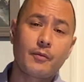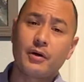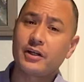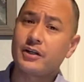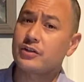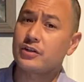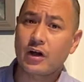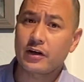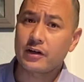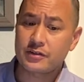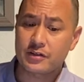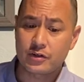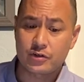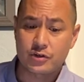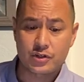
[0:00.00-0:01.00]
but it's not
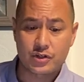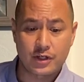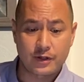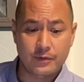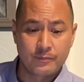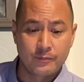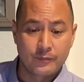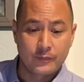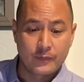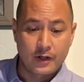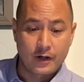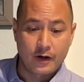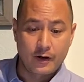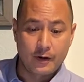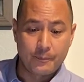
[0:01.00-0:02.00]
as interesting
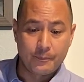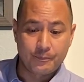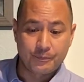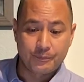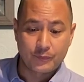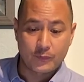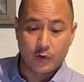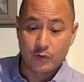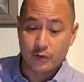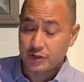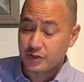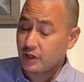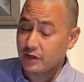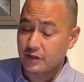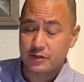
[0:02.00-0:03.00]
or
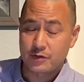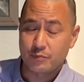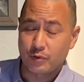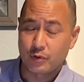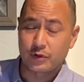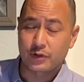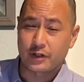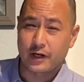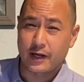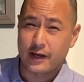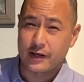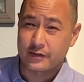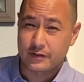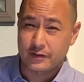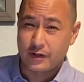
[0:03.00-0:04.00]
it's not as important
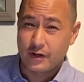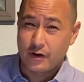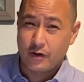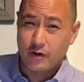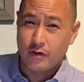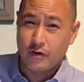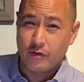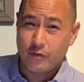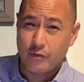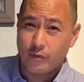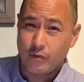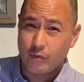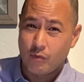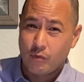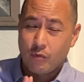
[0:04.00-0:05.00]
as
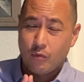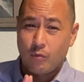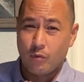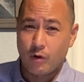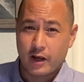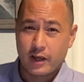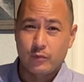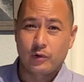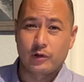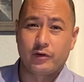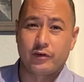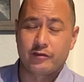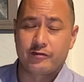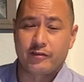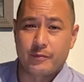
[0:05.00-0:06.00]
what can we
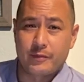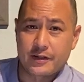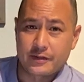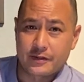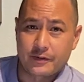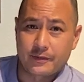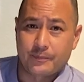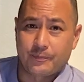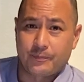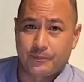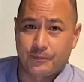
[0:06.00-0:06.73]
learn from this.